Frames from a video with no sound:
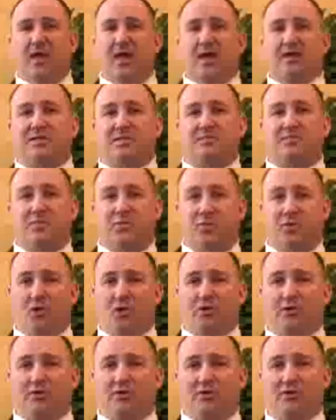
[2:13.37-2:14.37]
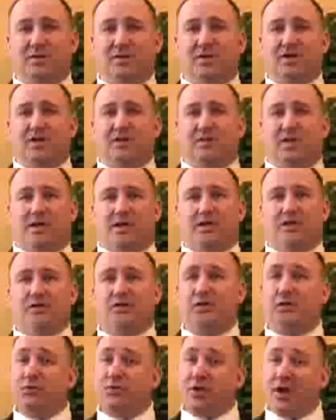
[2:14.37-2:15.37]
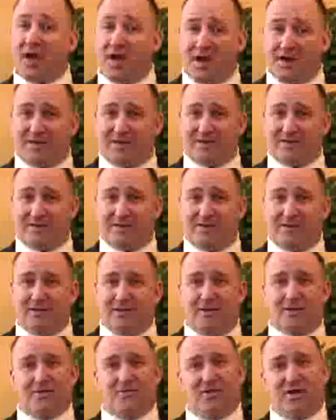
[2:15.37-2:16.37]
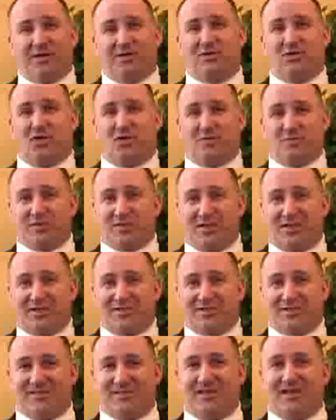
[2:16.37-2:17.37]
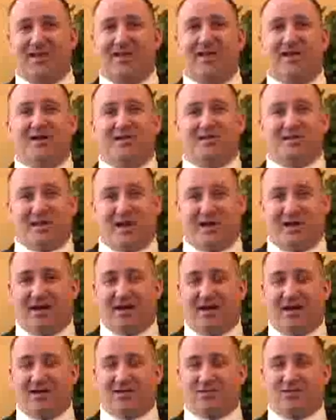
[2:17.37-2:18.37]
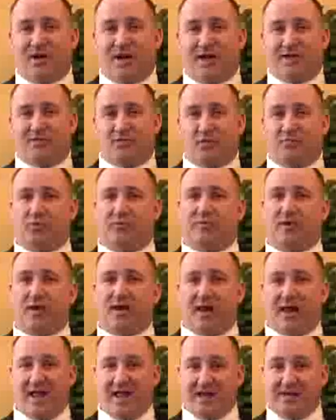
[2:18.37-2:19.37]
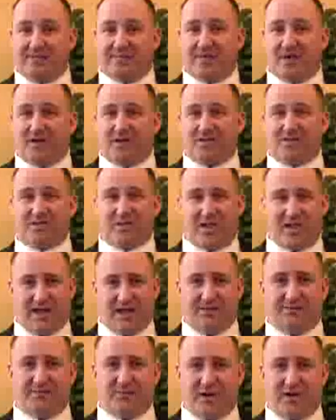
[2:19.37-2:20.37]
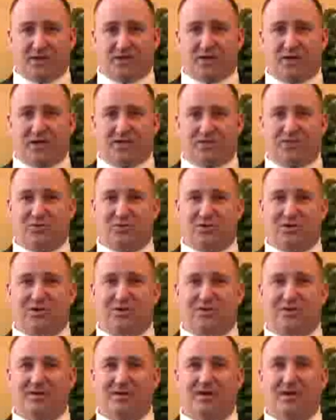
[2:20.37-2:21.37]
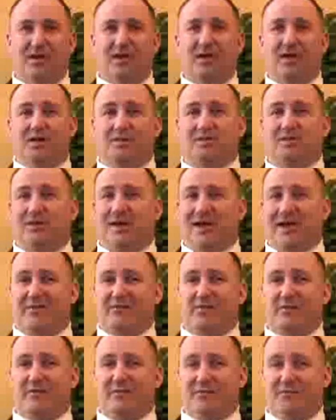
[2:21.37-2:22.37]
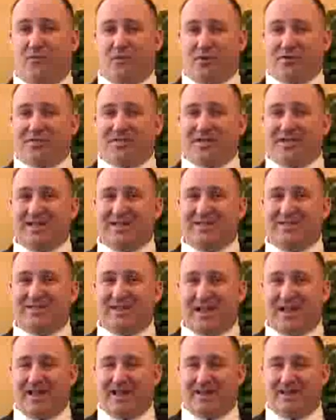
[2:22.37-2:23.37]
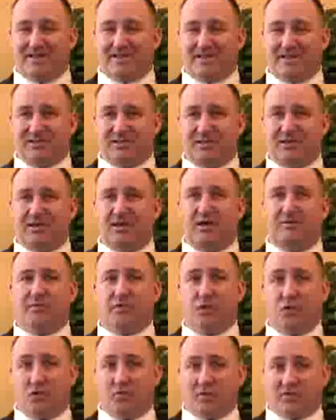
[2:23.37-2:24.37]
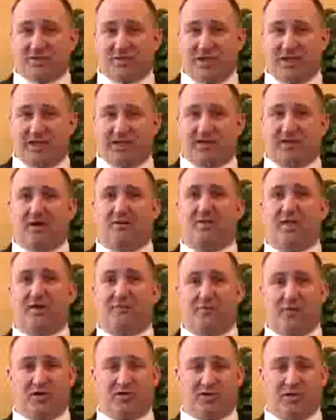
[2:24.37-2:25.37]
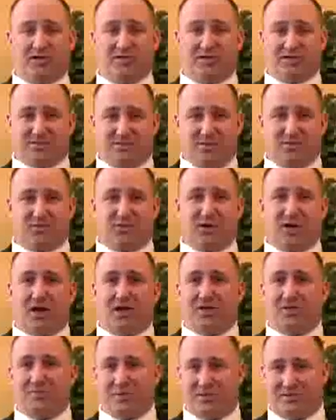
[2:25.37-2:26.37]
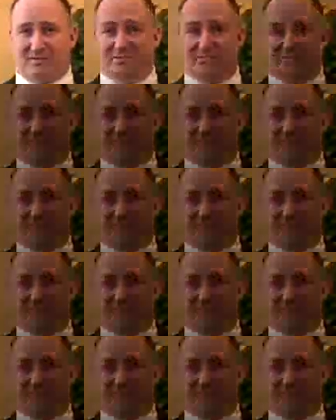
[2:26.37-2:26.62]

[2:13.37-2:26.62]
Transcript: It's important that you do not, under any circumstances, sign a contract or provide any funds to any franchisor until after 14 days of your receipt of that franchise disclosure document.